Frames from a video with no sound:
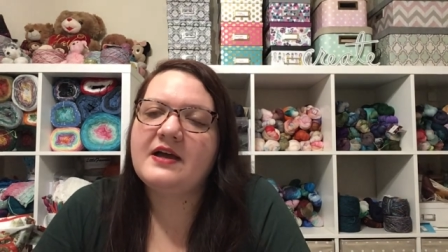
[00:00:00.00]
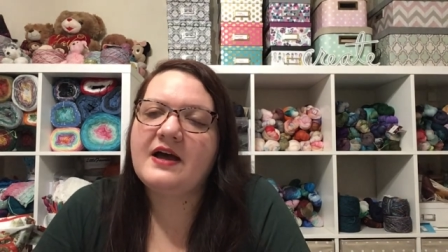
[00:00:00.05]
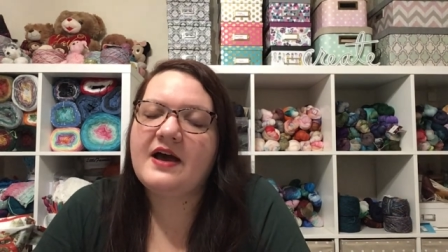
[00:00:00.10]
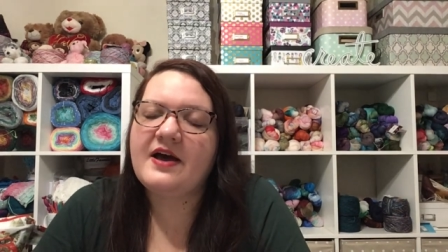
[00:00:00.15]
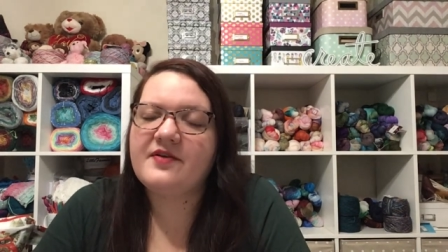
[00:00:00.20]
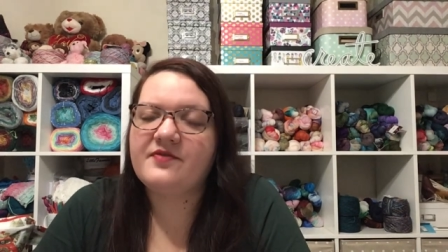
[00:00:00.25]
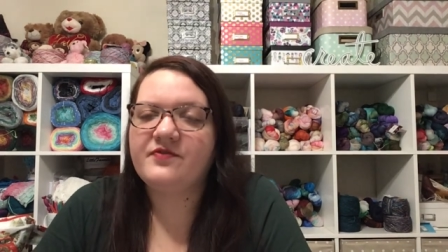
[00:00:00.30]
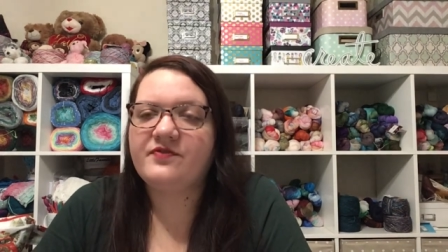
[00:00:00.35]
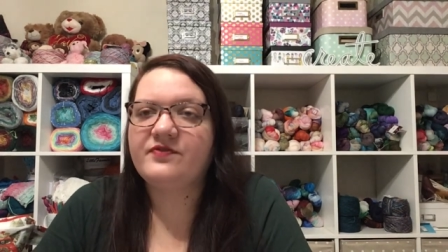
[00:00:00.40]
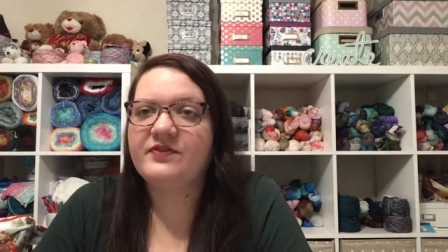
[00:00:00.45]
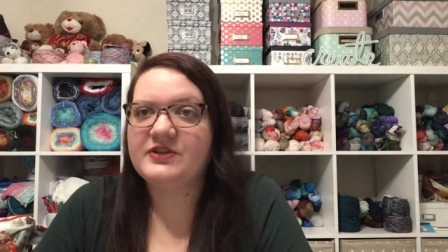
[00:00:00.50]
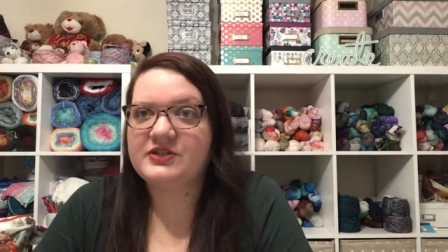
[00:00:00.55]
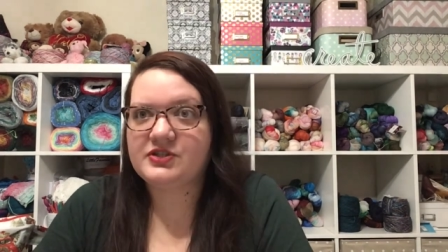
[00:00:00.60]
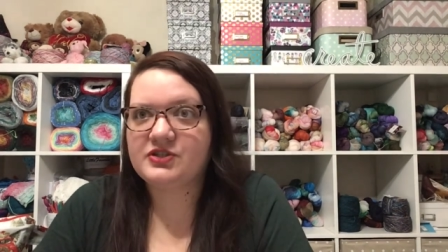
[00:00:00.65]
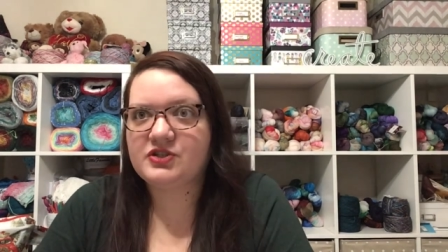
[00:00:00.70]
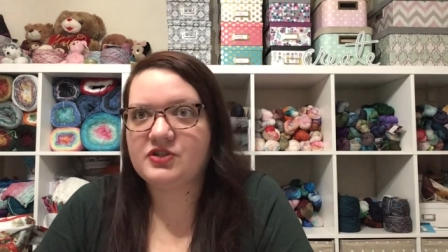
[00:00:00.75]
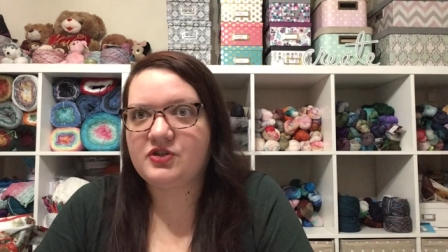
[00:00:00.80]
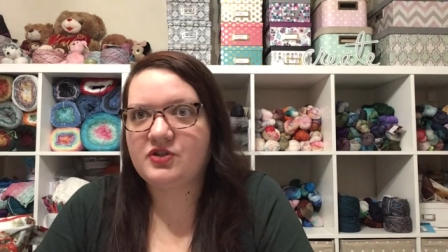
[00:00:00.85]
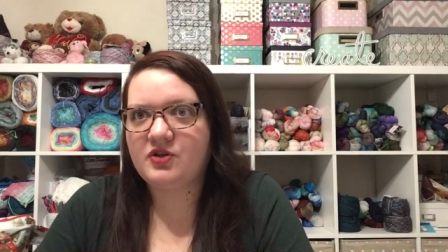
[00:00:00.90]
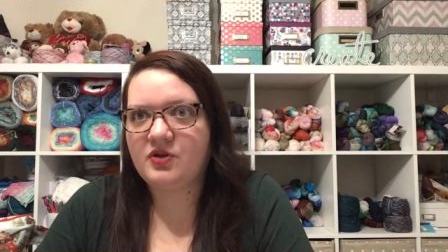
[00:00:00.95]

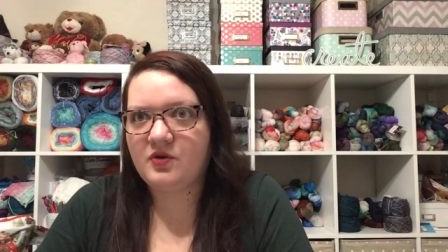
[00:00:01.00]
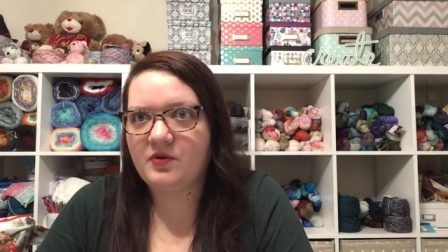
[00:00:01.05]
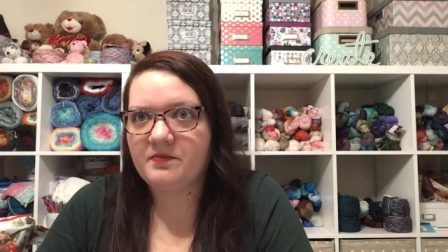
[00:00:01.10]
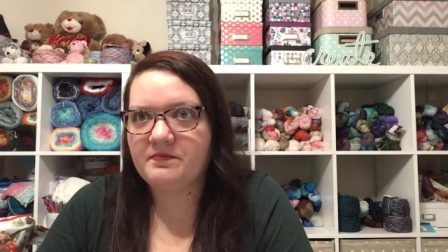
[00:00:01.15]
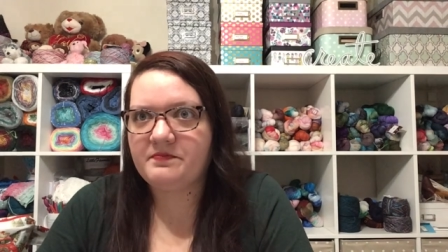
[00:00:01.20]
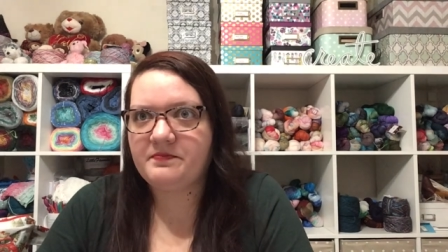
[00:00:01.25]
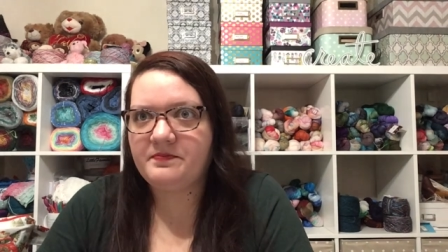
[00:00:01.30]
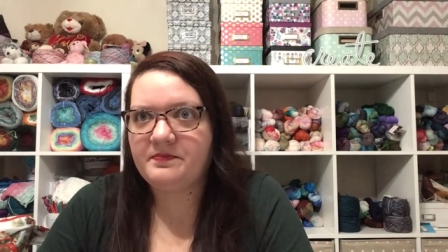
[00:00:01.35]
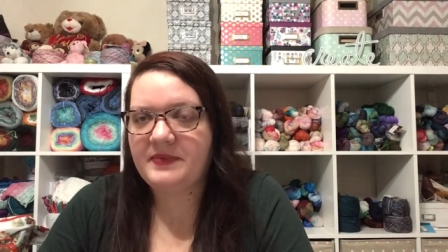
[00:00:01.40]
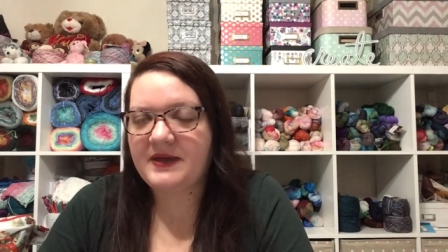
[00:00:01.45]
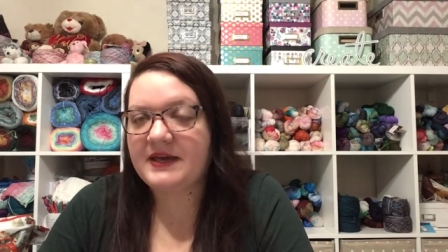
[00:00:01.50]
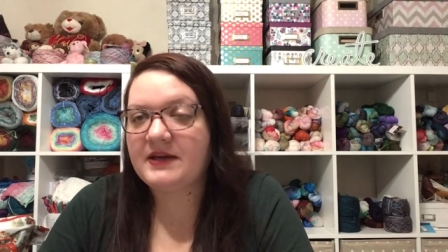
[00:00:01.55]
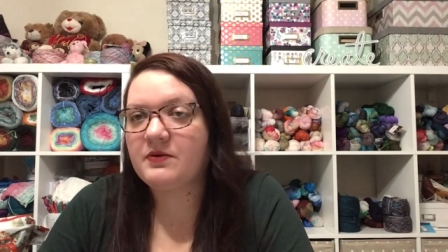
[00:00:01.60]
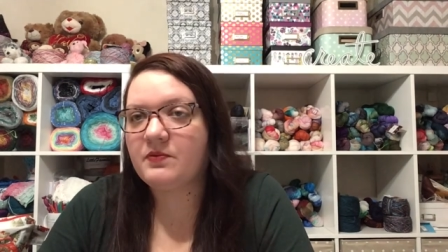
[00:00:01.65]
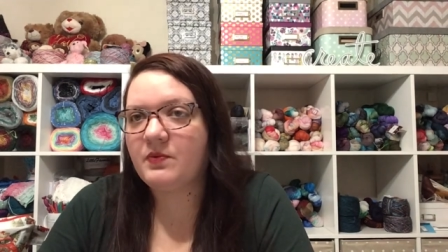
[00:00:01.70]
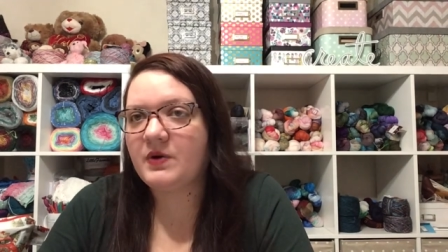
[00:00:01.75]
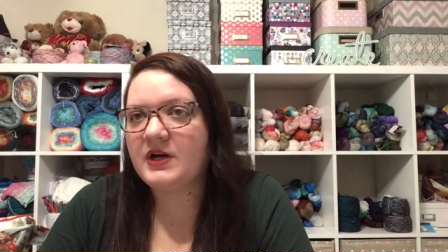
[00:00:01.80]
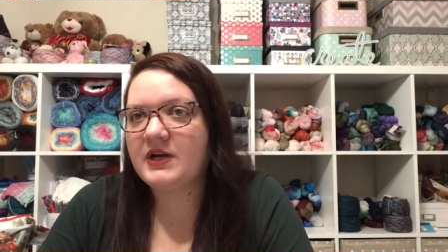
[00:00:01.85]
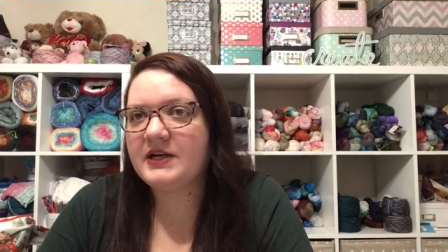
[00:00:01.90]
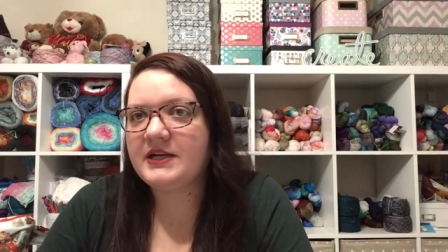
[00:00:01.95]
official big
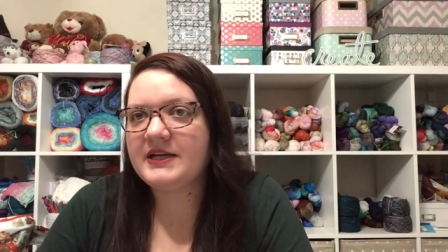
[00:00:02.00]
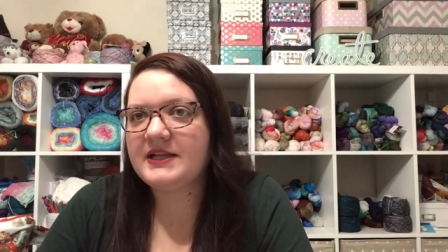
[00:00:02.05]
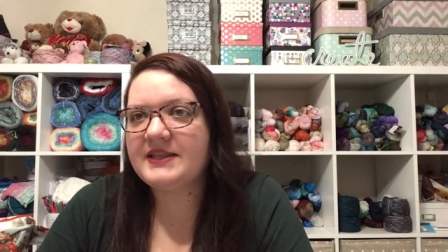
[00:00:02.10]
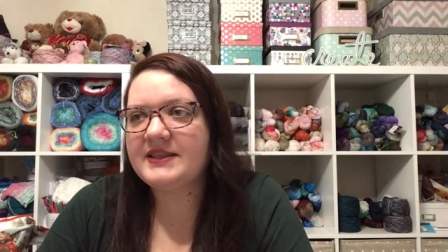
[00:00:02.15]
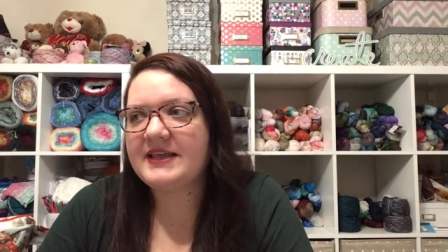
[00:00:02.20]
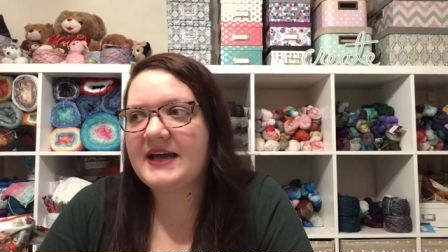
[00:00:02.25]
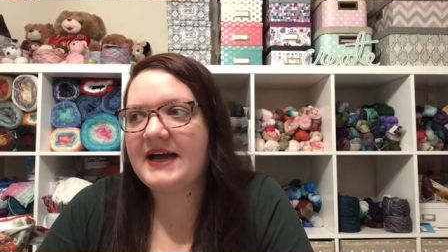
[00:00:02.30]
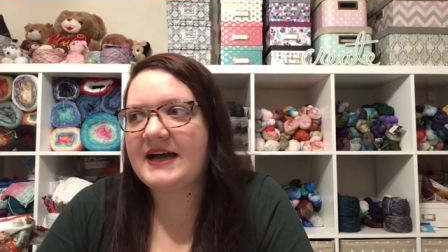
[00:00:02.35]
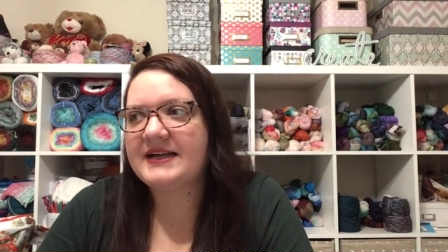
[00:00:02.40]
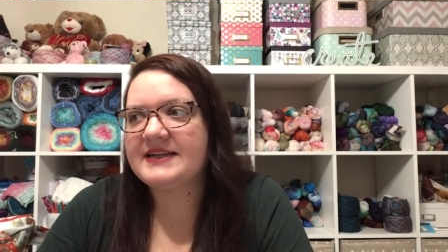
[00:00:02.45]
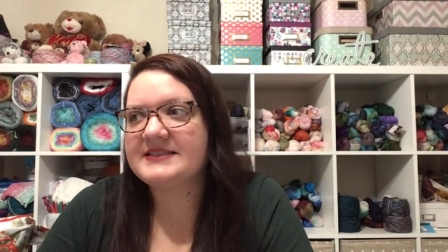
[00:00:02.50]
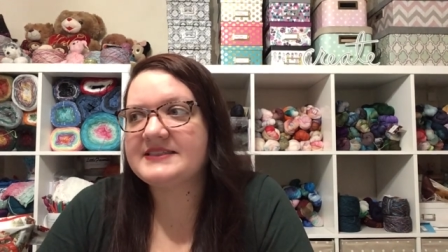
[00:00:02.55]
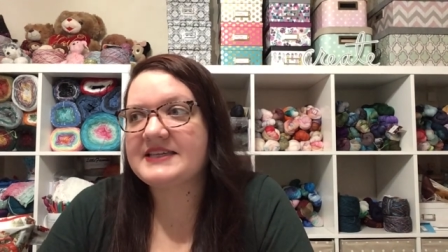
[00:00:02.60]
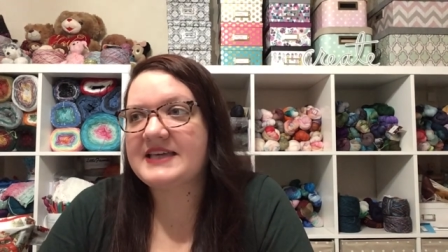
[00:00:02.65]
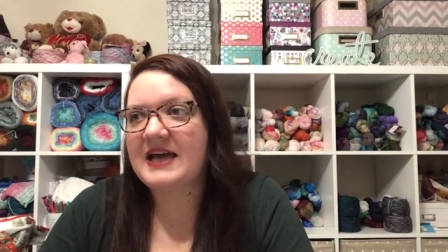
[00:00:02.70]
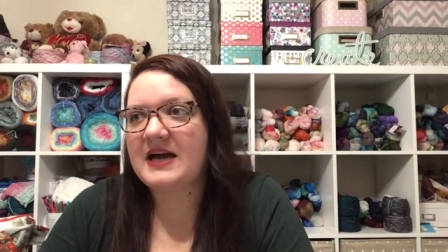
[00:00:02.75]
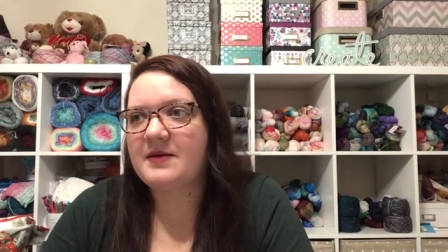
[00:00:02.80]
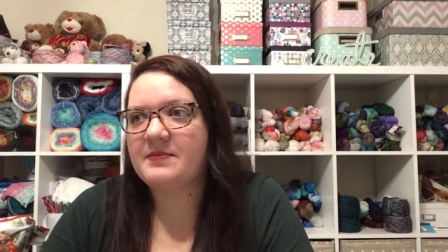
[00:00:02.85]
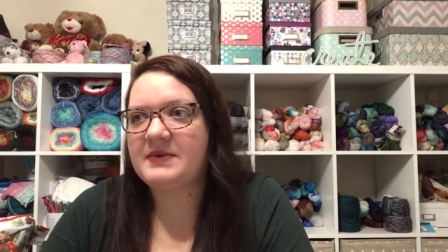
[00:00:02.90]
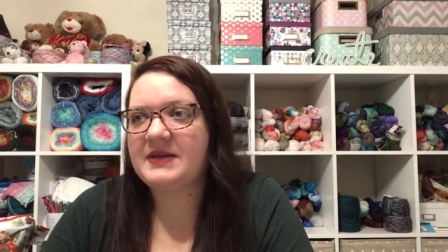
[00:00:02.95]
one that
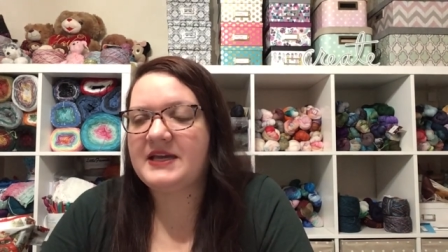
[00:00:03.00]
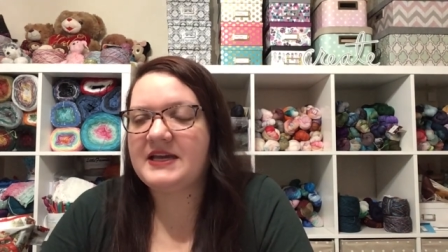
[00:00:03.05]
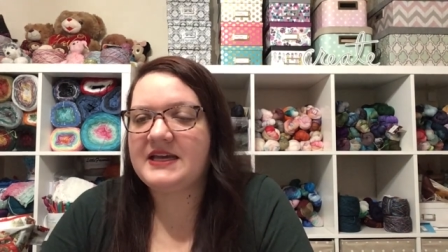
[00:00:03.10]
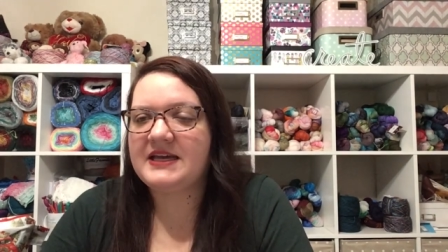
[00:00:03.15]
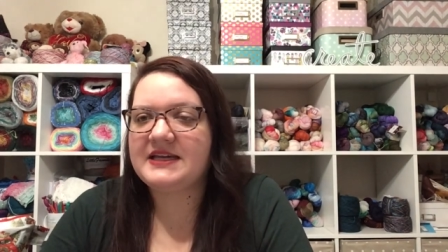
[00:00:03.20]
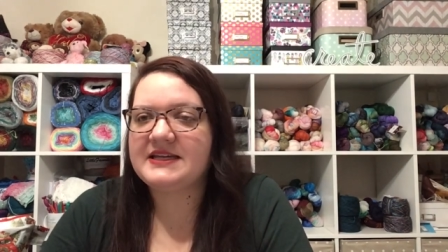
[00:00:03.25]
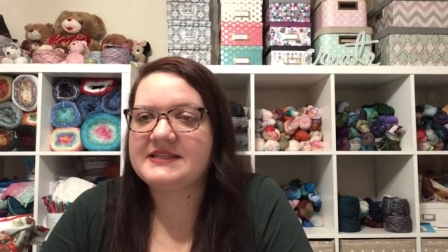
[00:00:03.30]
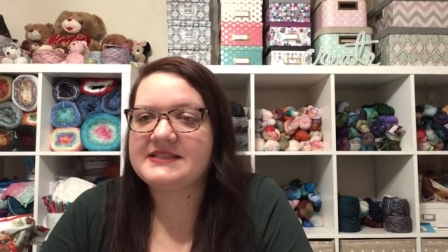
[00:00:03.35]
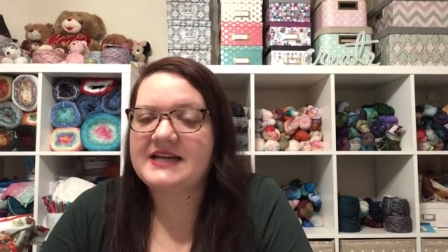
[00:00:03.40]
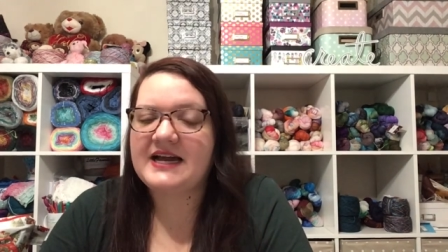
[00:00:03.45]
Gabby and